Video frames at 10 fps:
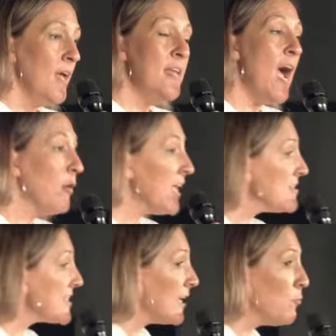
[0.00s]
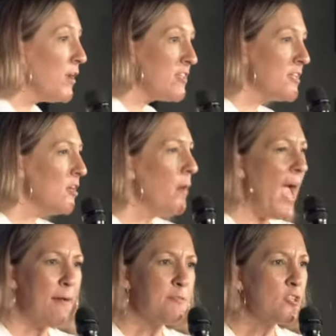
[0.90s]
Now, is he with you?
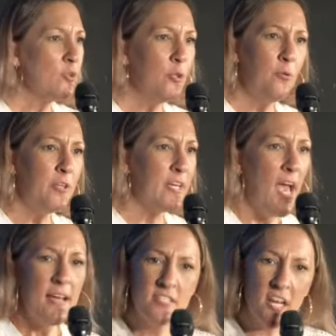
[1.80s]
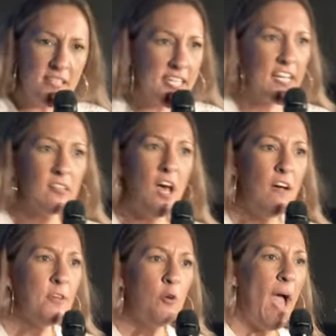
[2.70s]
Absolutely. Does he
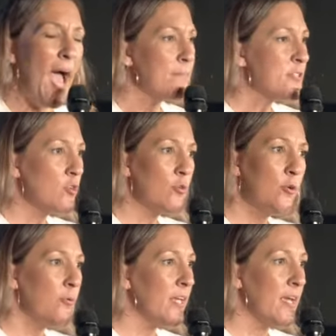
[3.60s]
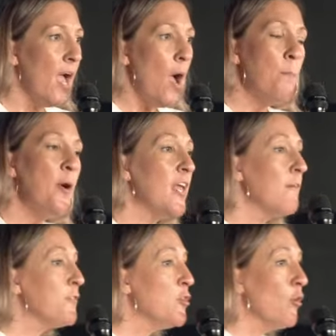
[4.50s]
love you? Absolutely. But
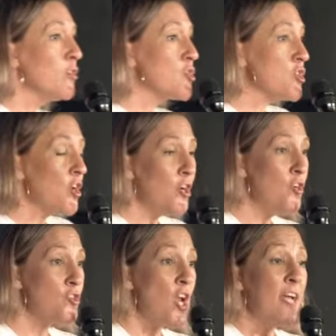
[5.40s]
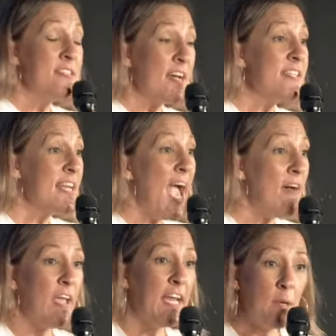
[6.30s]
if your church doesn't
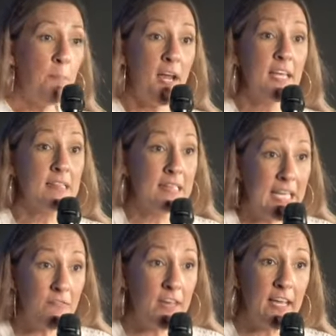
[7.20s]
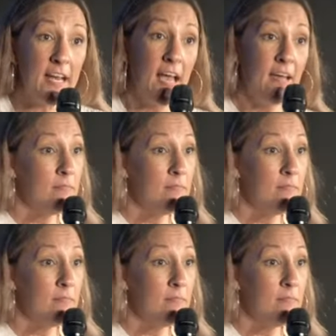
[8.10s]
have anybody leave it,